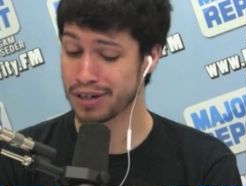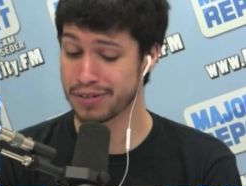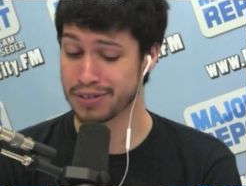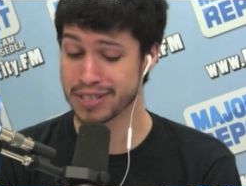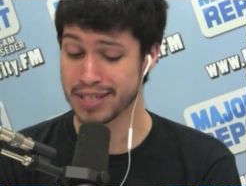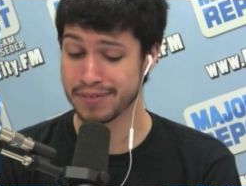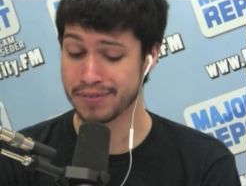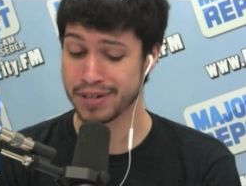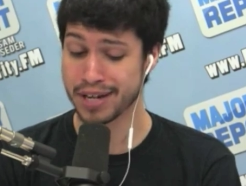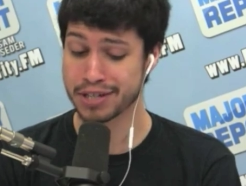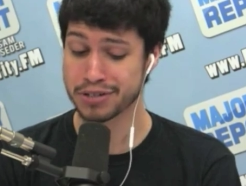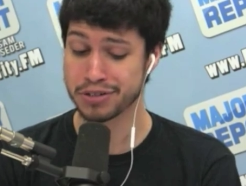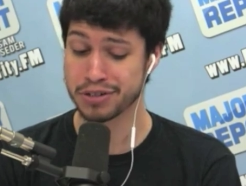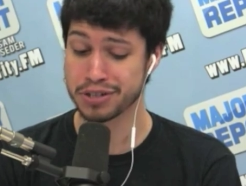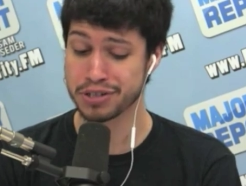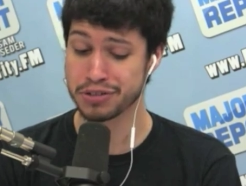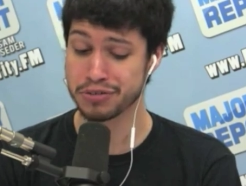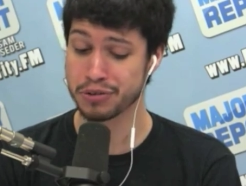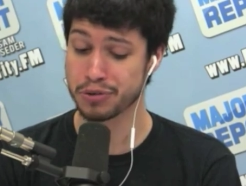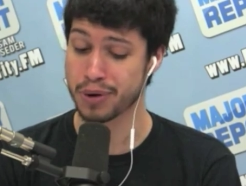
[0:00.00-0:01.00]
received an
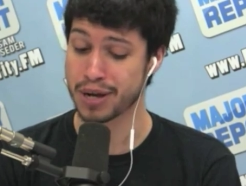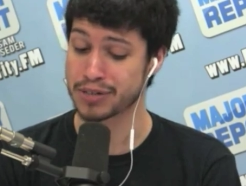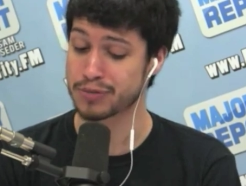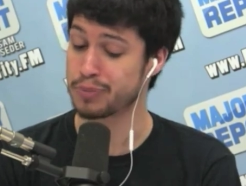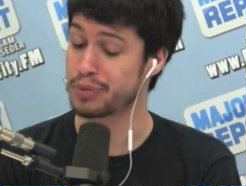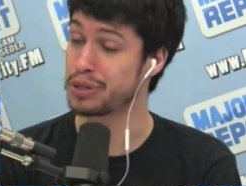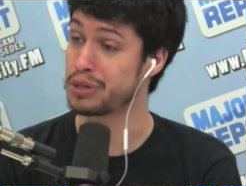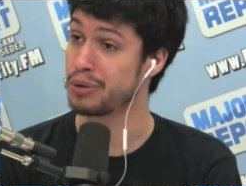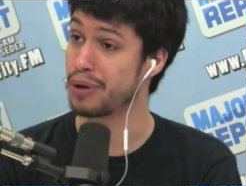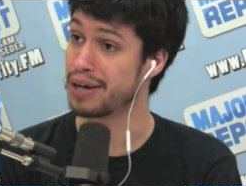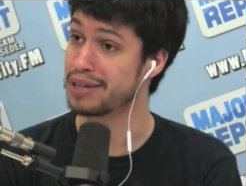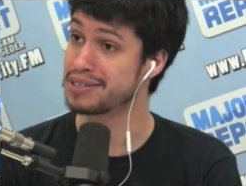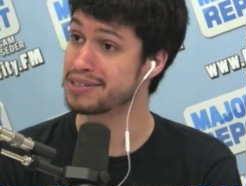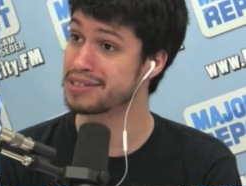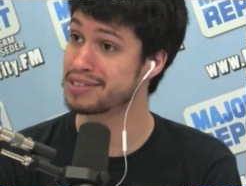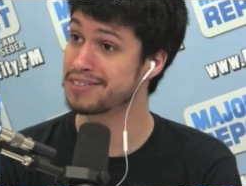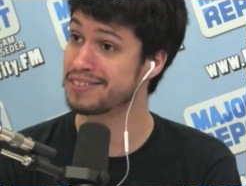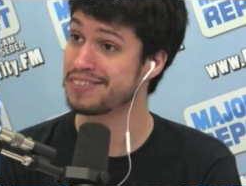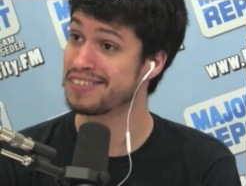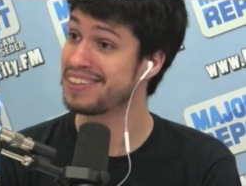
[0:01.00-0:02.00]
extradition request from the
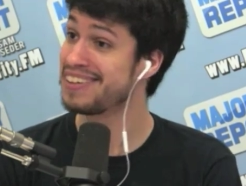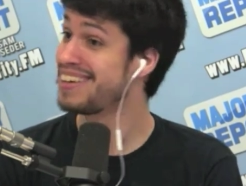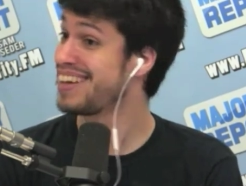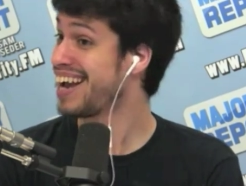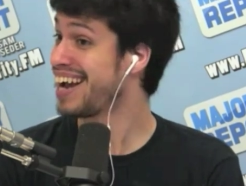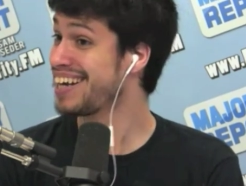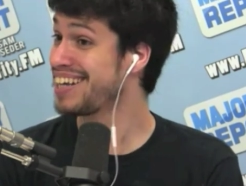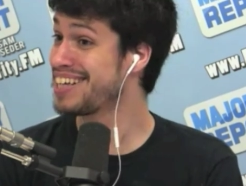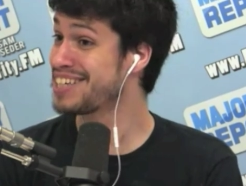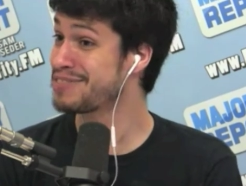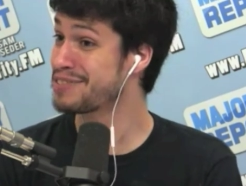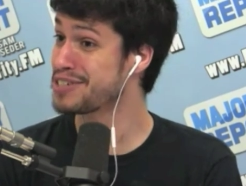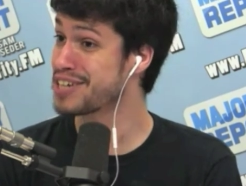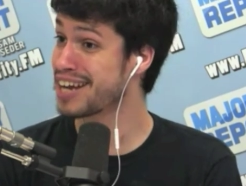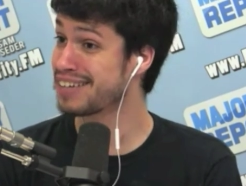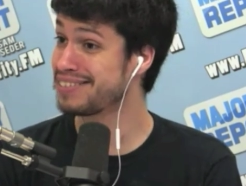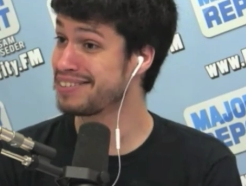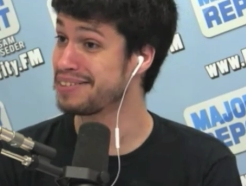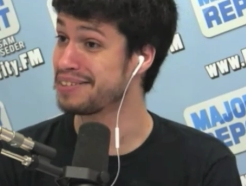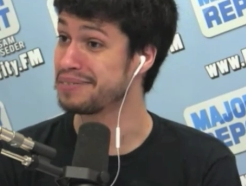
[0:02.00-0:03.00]
U.S., and he's
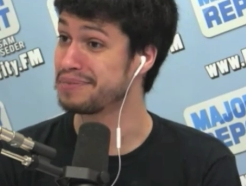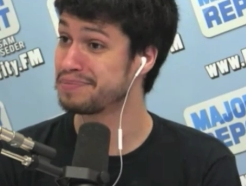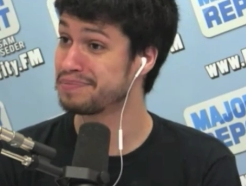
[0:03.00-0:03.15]
rejected it.